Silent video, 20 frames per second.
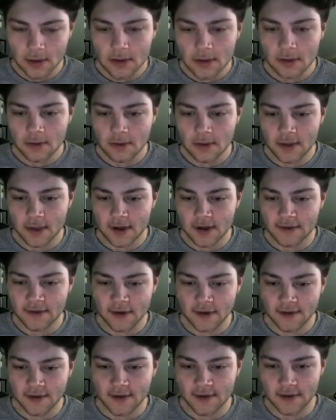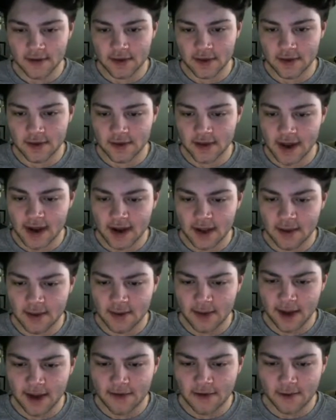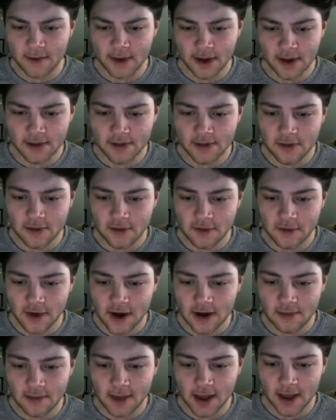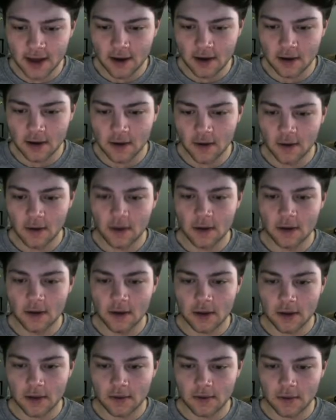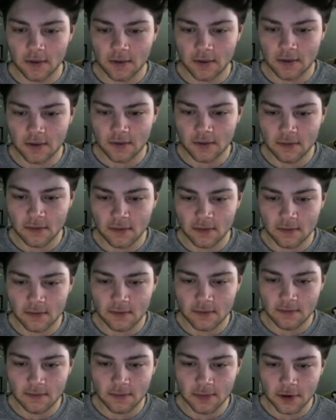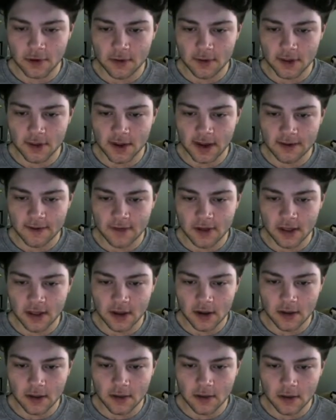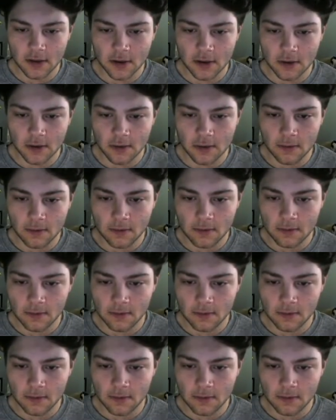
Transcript: One thing I've noticed is he's kind of coming after me. Other than the try to bat, he's thrown pretty much everything in the zone.